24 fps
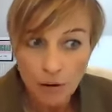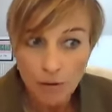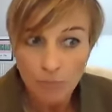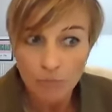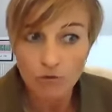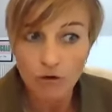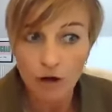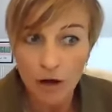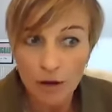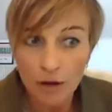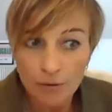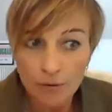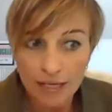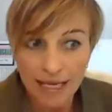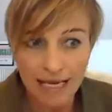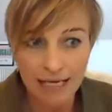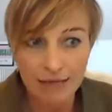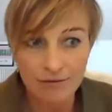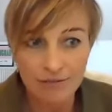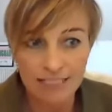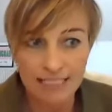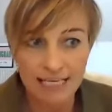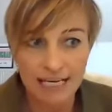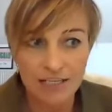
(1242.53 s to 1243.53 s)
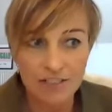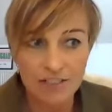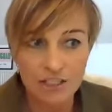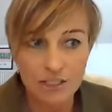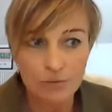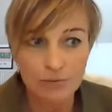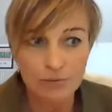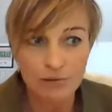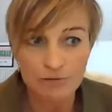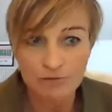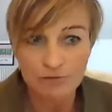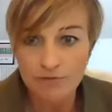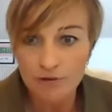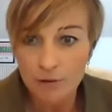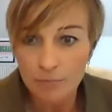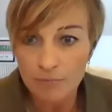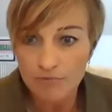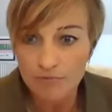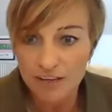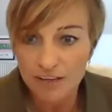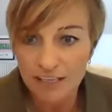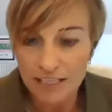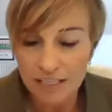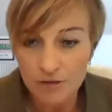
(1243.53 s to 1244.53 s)
not only how to get to and from
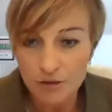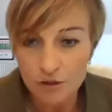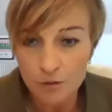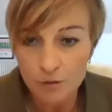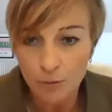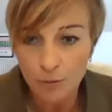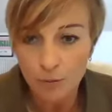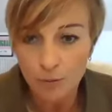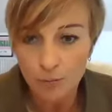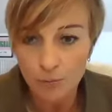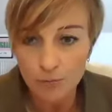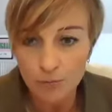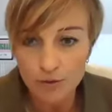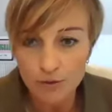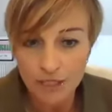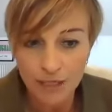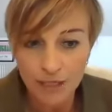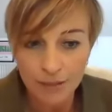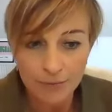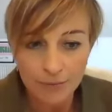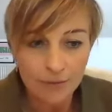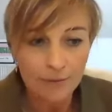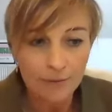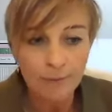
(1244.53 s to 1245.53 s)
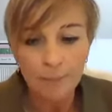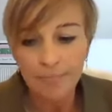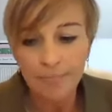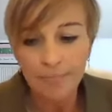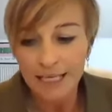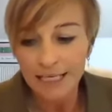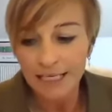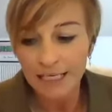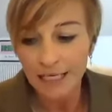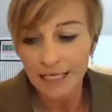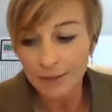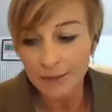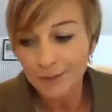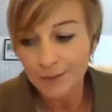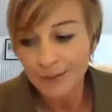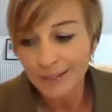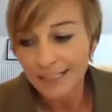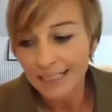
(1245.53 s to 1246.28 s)
venues, but also, you know,